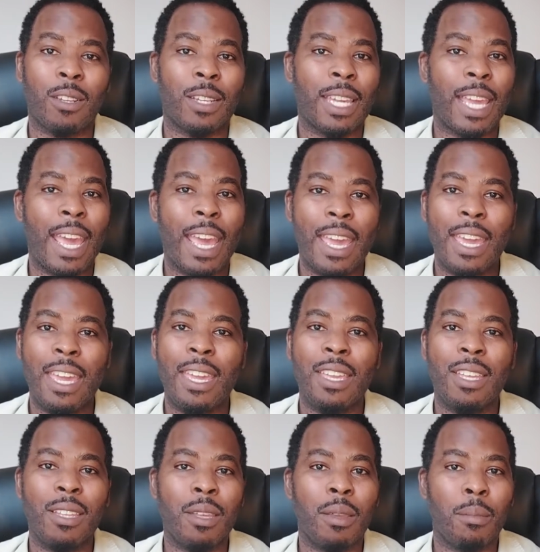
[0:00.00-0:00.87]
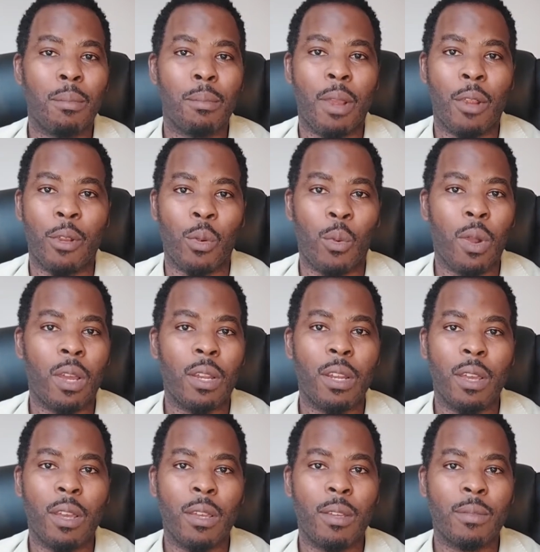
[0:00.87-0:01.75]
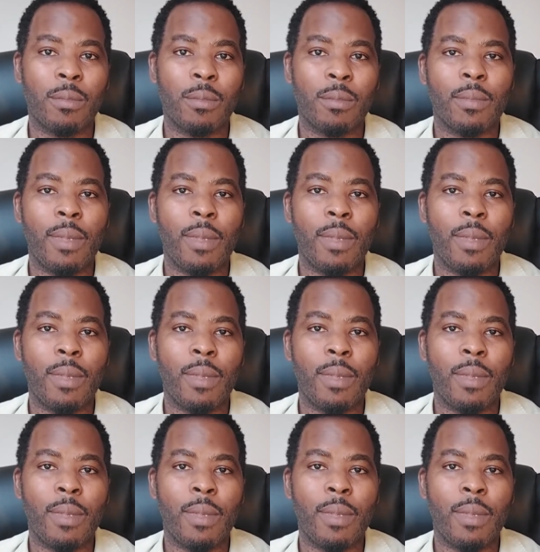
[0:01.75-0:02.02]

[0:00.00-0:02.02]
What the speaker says: cocaine, marijuana,